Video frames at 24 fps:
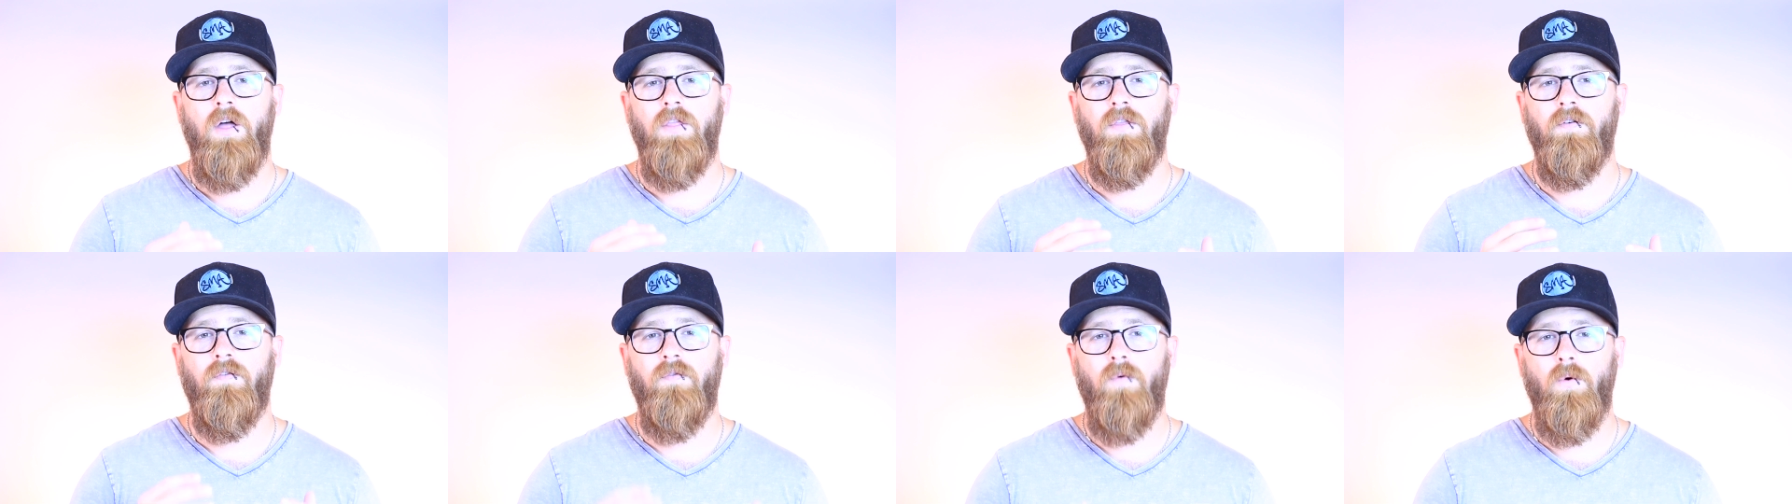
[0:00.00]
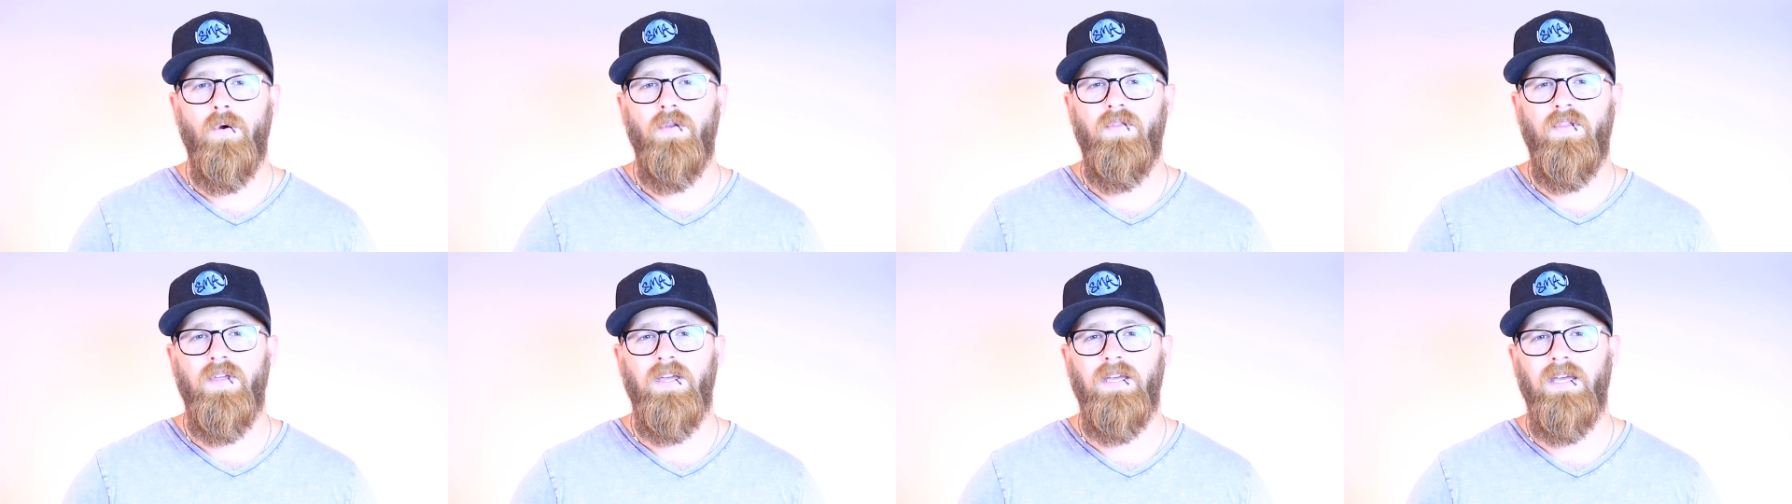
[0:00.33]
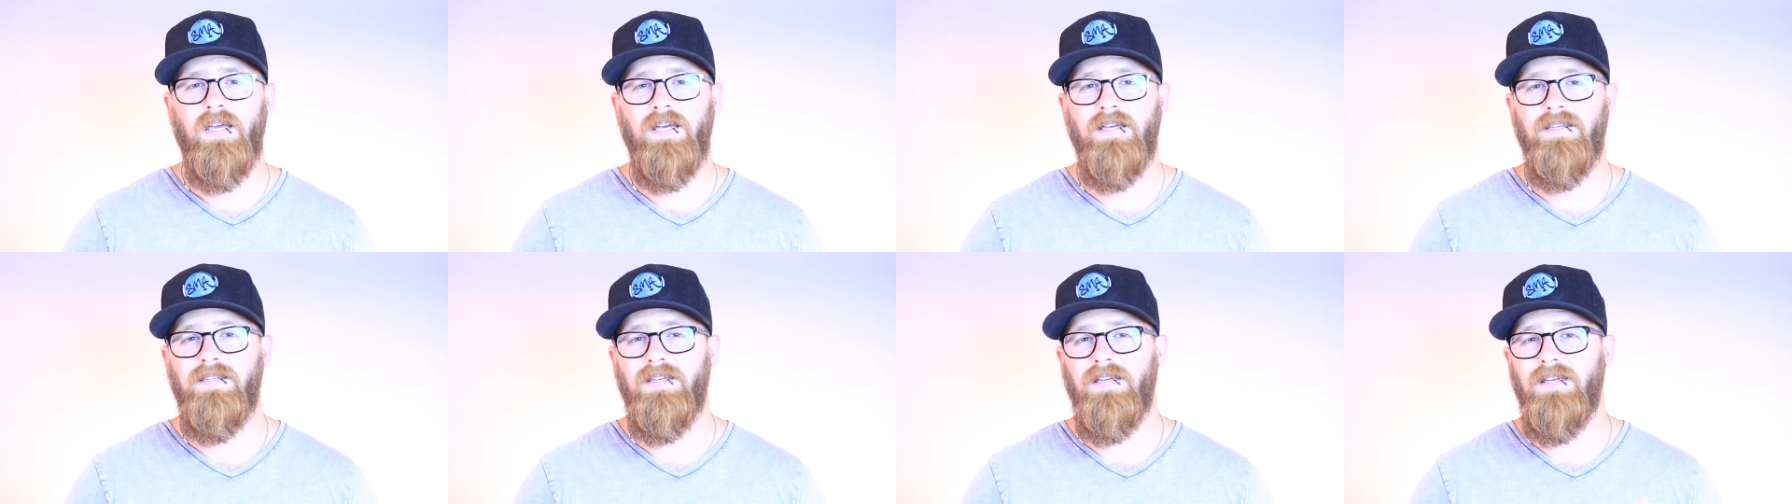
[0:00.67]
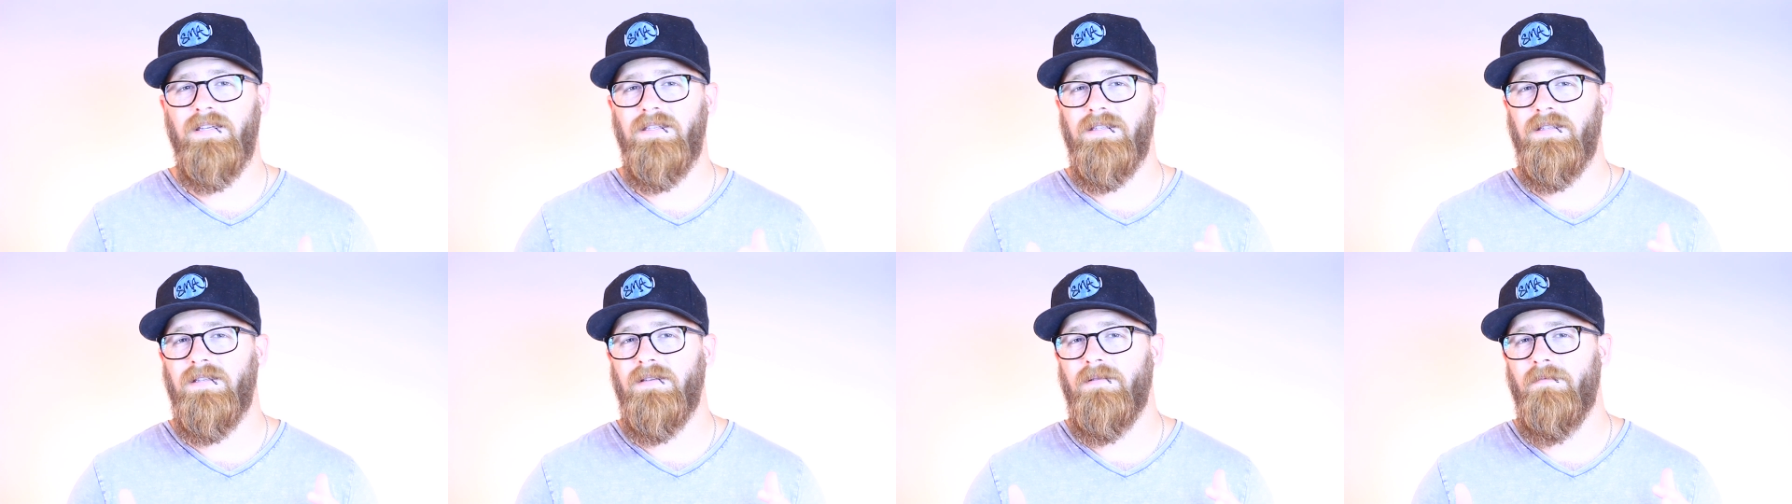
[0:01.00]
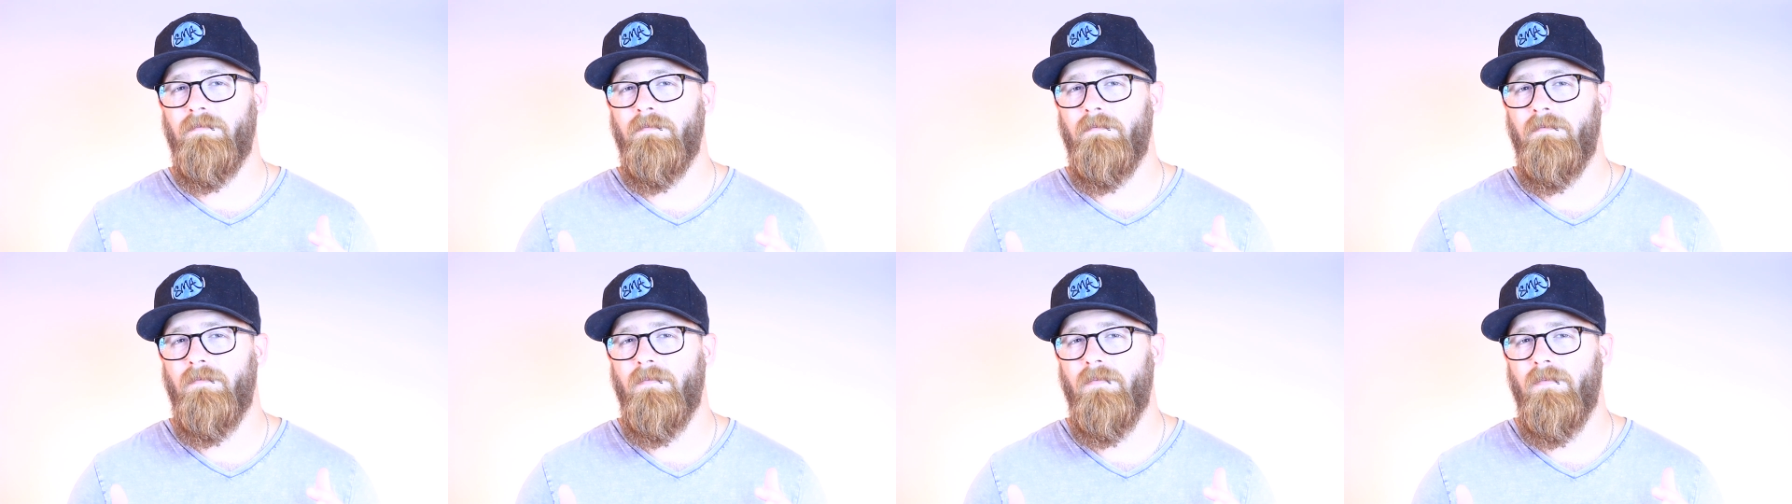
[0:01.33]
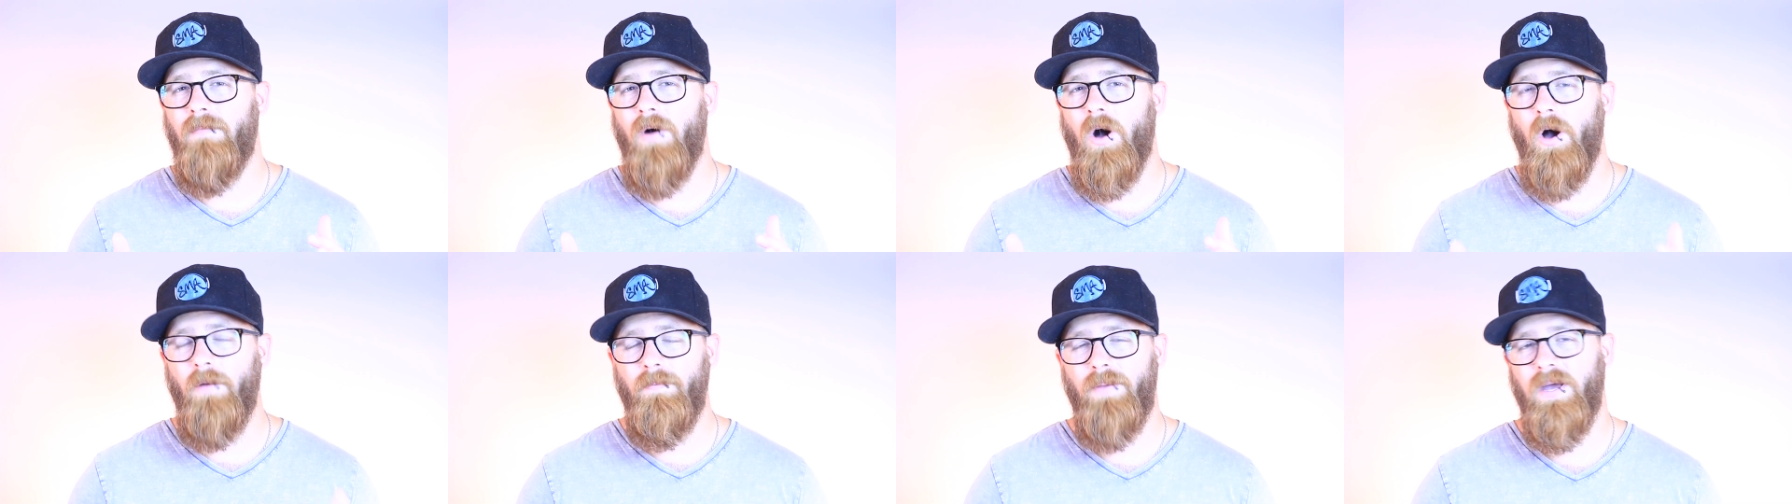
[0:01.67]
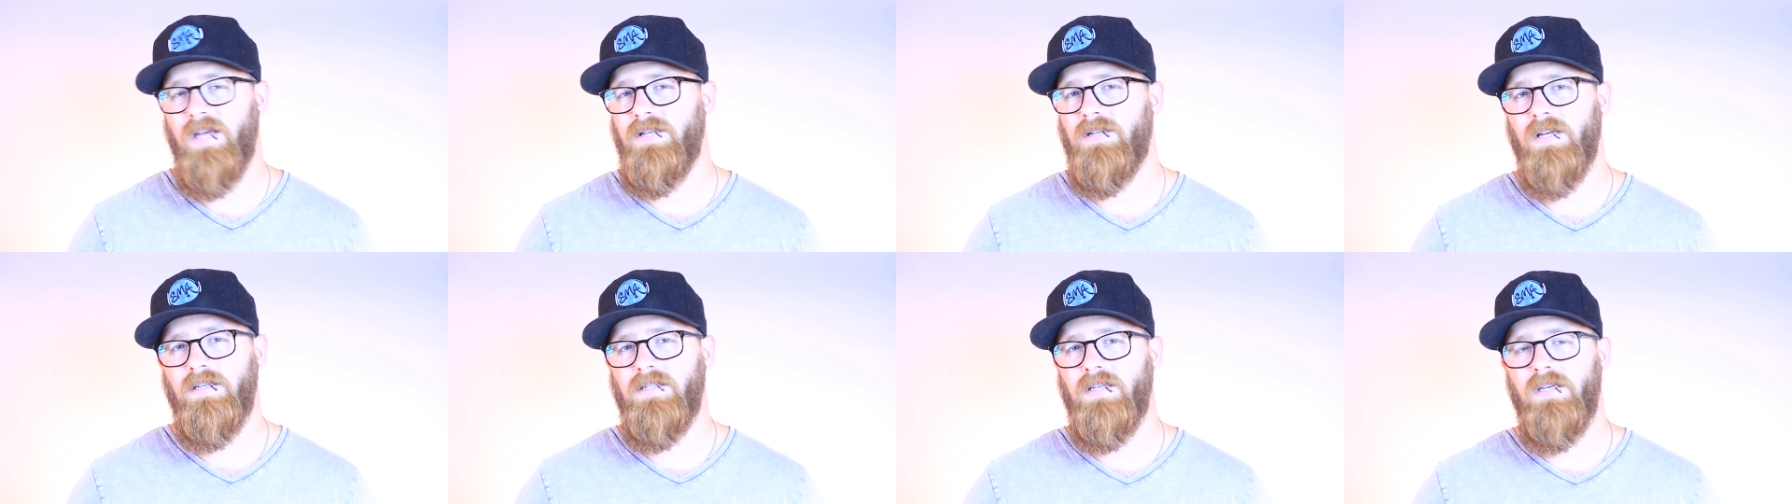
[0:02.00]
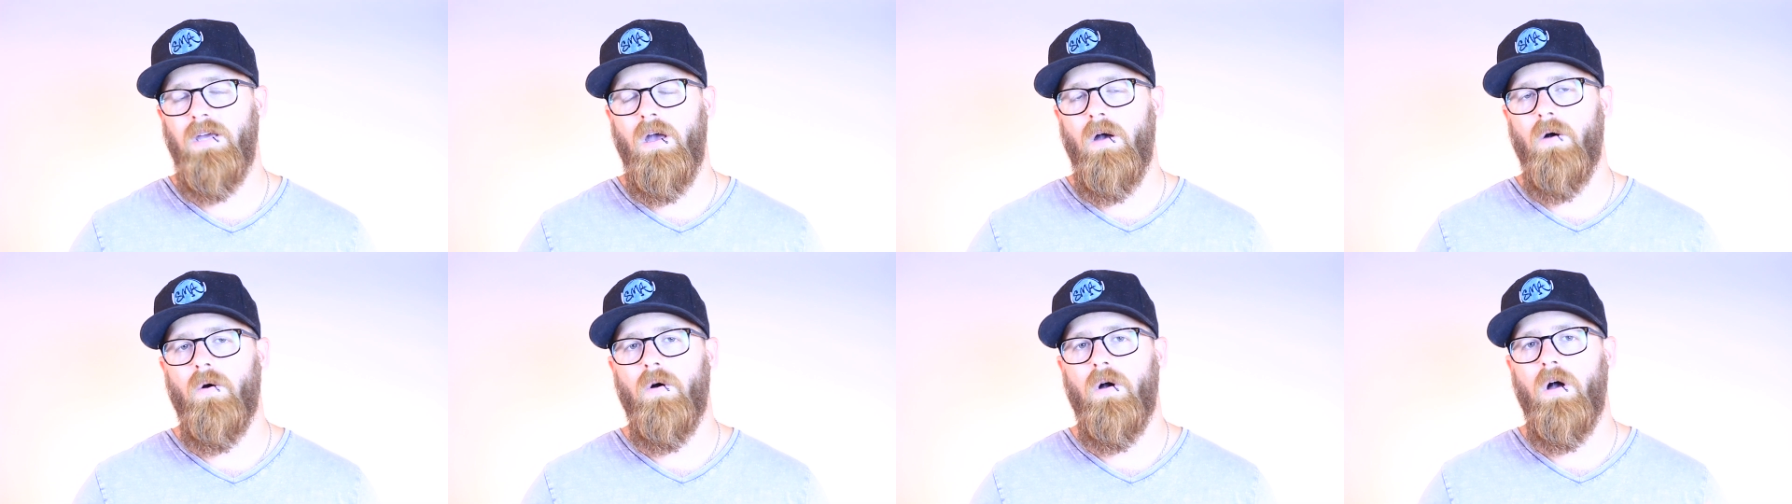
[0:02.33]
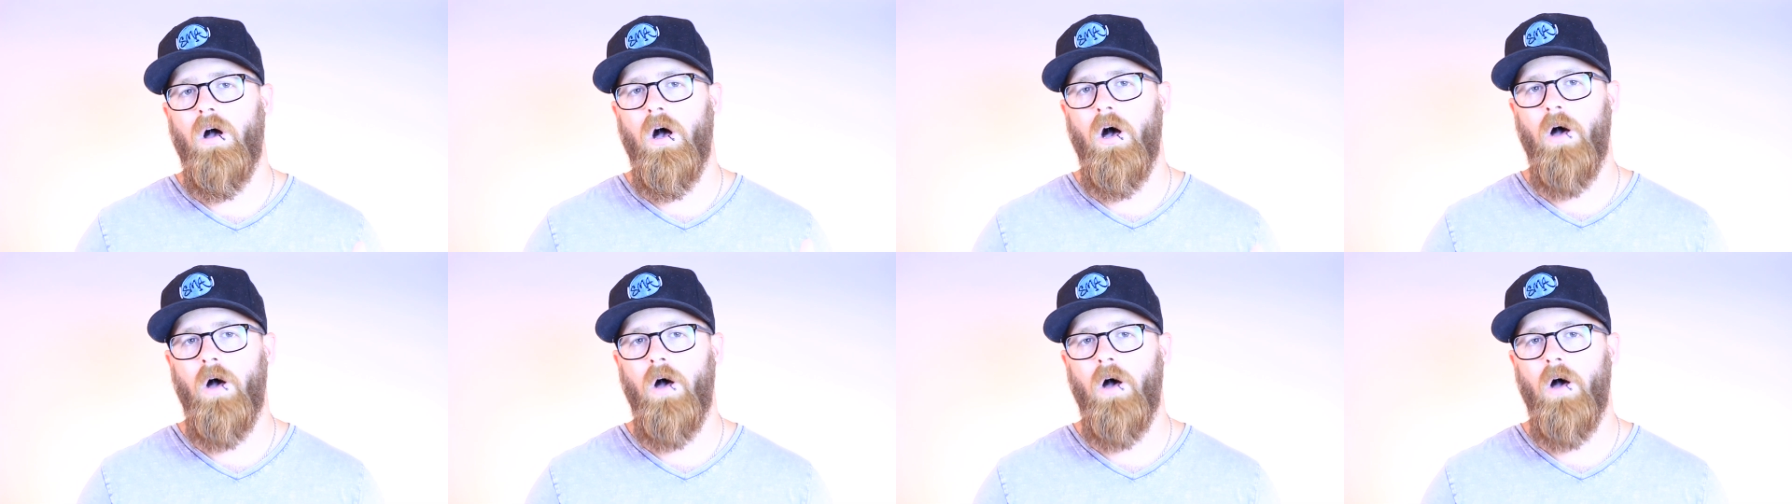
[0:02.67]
The fourth thing is, is on-page SEO.